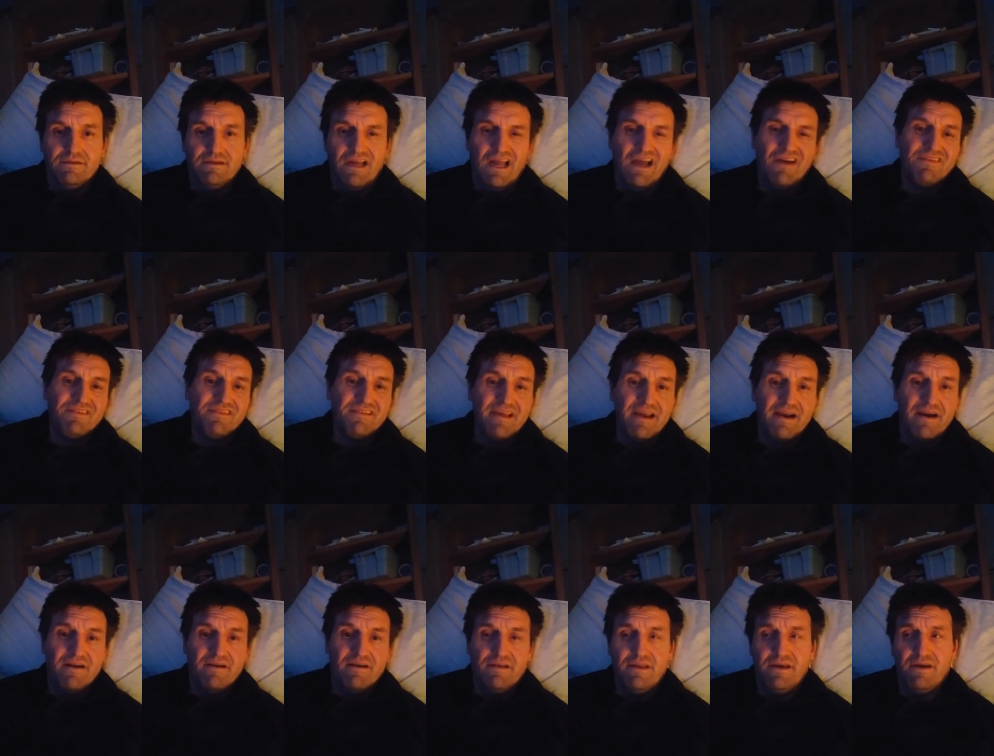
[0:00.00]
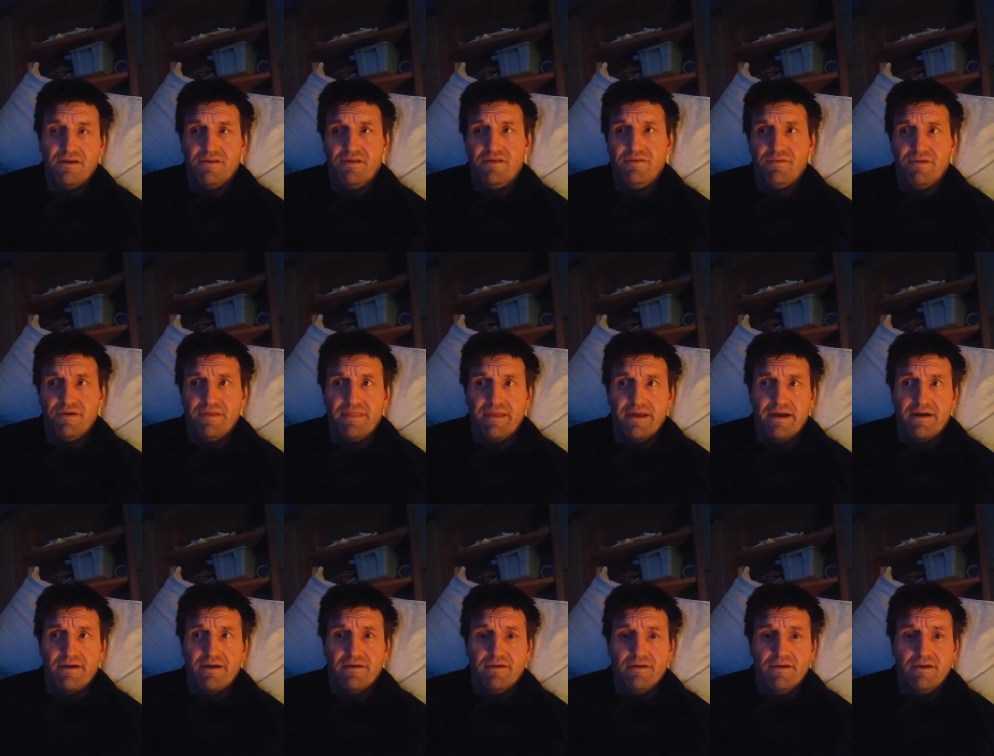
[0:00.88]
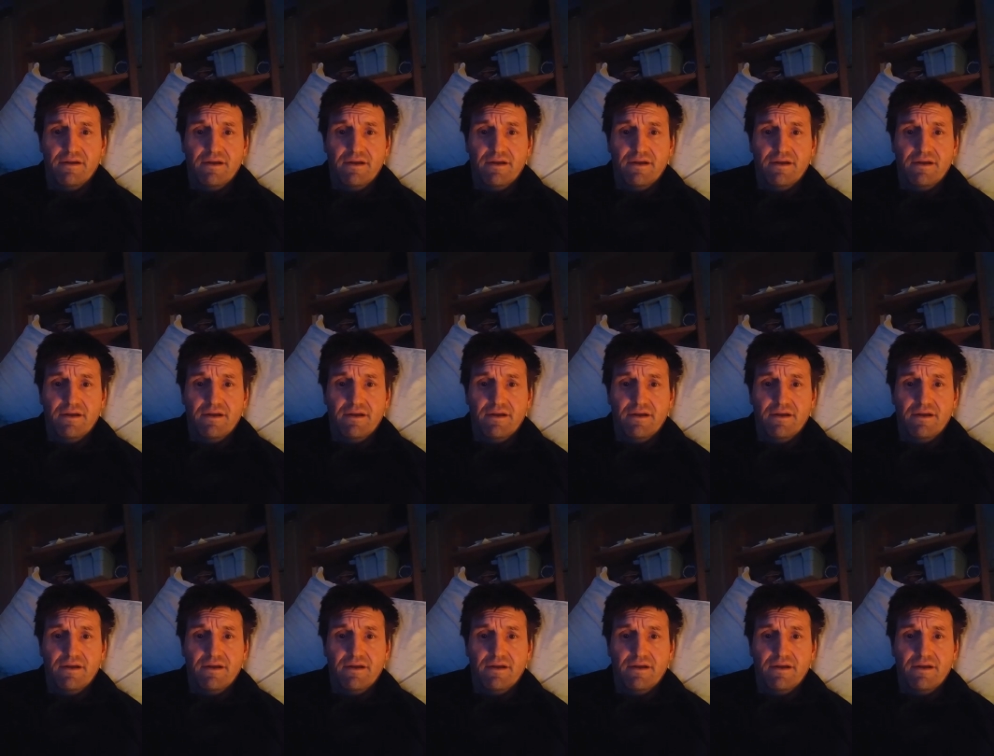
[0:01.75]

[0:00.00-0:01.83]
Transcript: I was there, you know, you weren't there.